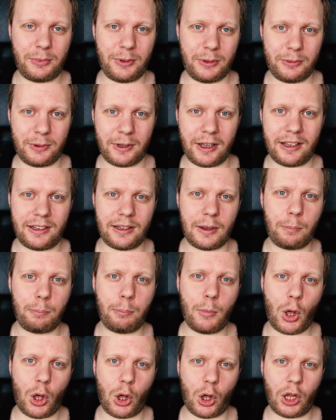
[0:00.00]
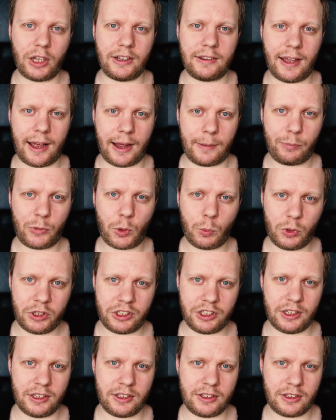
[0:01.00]
We've got möda,
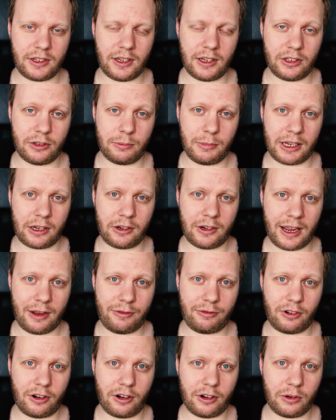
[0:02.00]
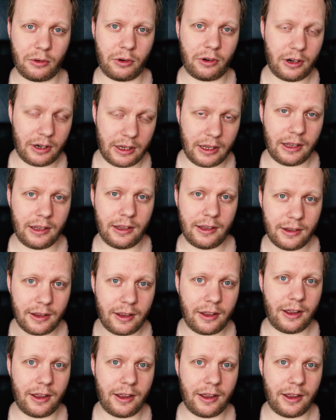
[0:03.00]
which is uh, to make an effort or uh,